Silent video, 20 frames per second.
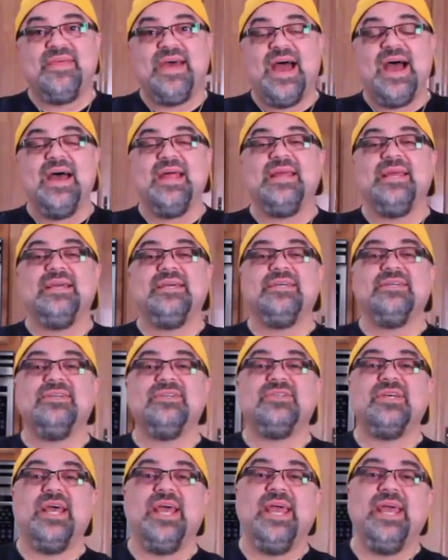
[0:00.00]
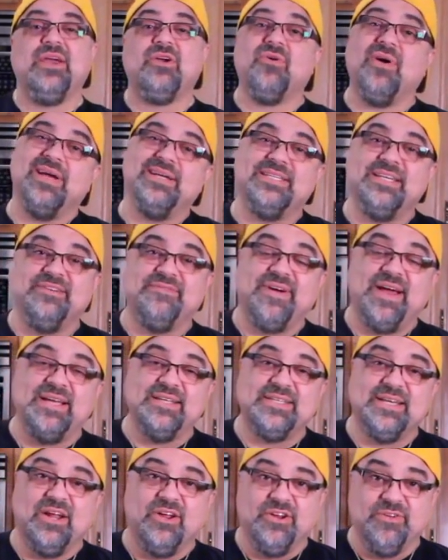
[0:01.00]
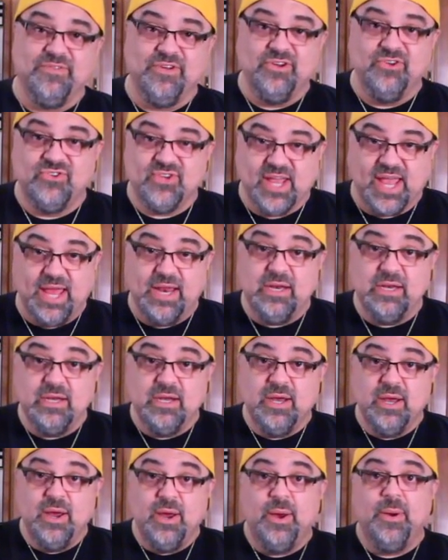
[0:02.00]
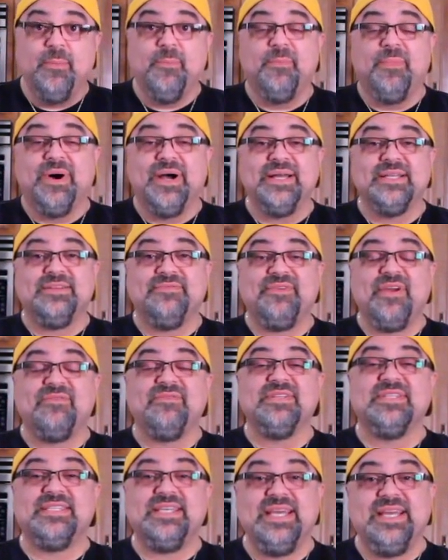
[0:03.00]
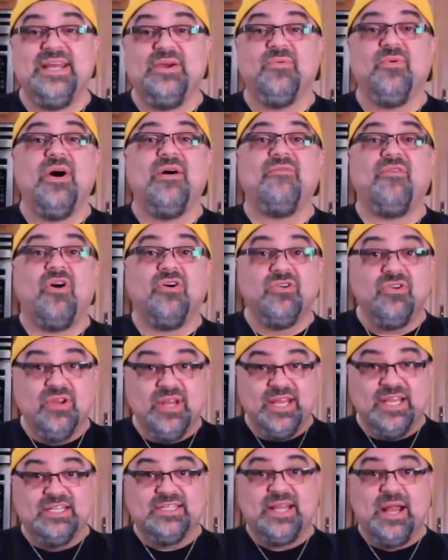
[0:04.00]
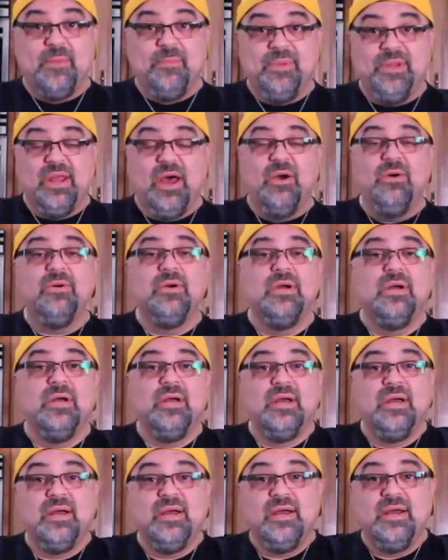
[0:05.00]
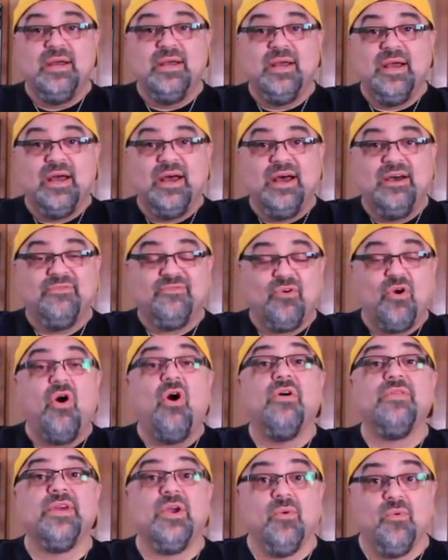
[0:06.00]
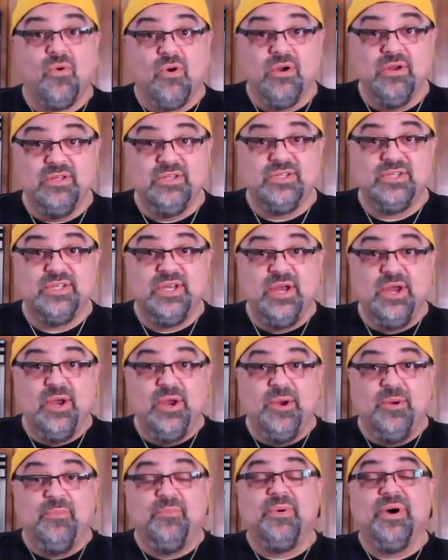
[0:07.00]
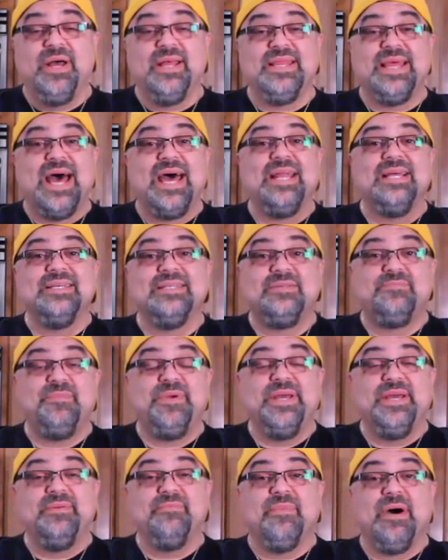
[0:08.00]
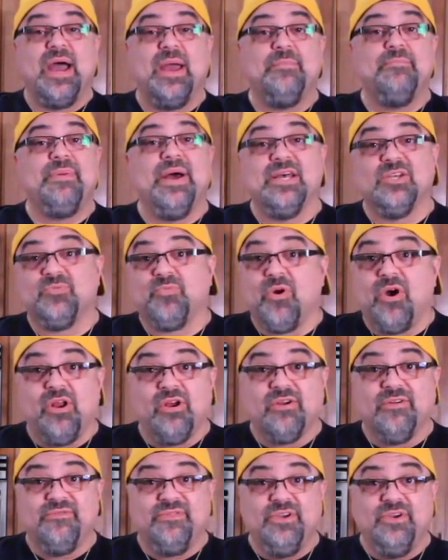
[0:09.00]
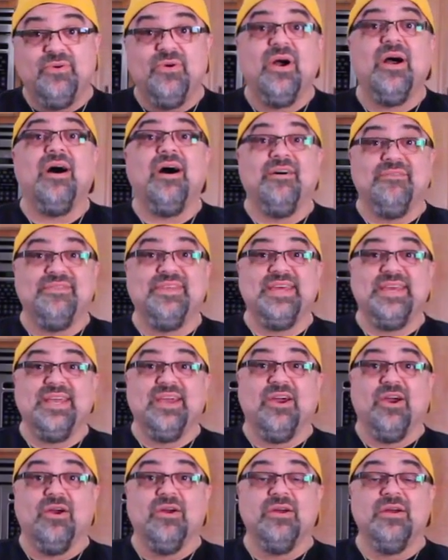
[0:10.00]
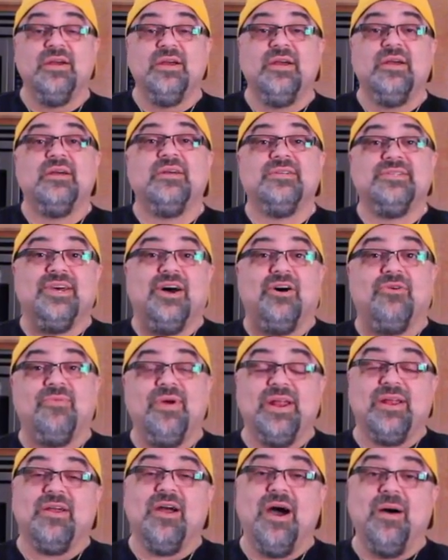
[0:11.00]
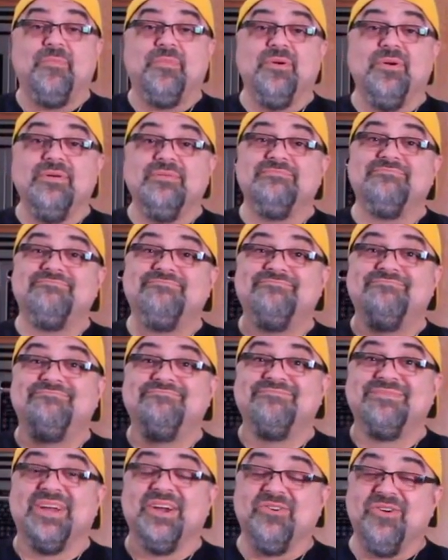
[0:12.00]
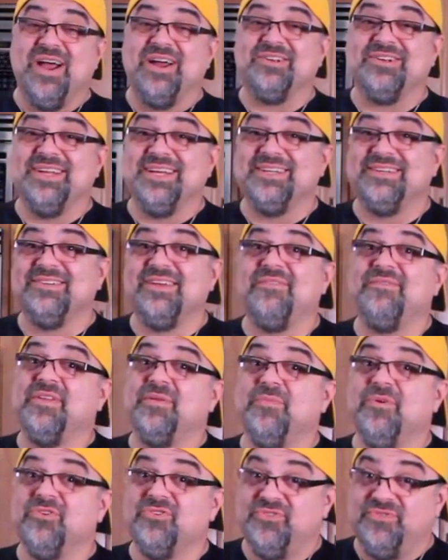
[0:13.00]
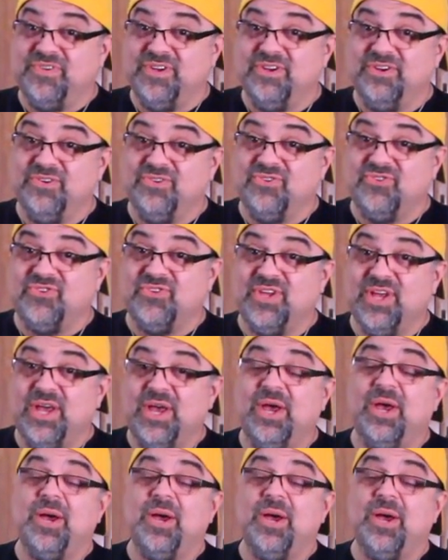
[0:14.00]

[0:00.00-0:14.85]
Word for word: that is a crazy device that I'll never use again. But if you haven't seen it, we'll have all your links down below uh, for all the awards. But that has been my best product review of the year. So Red Copper, congratulations on having the most views,